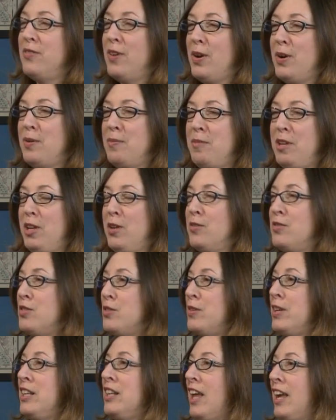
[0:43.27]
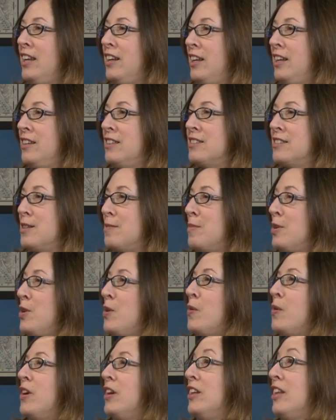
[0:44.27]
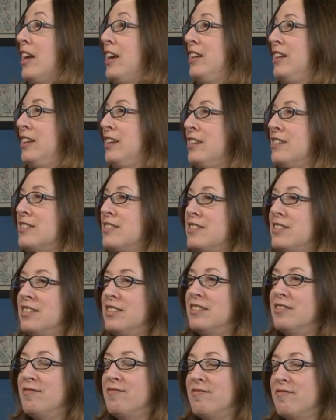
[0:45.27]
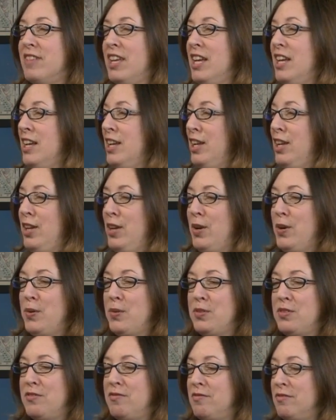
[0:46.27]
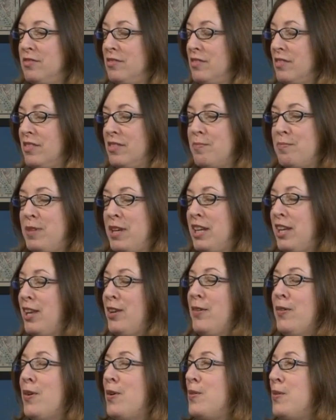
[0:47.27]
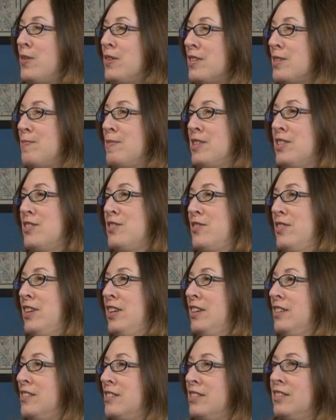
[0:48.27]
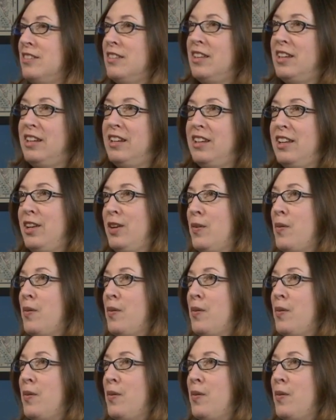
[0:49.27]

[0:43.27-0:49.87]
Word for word: from you know tree lightings to menorah lightings to, you know, picking your own Christmas tree to like, you know,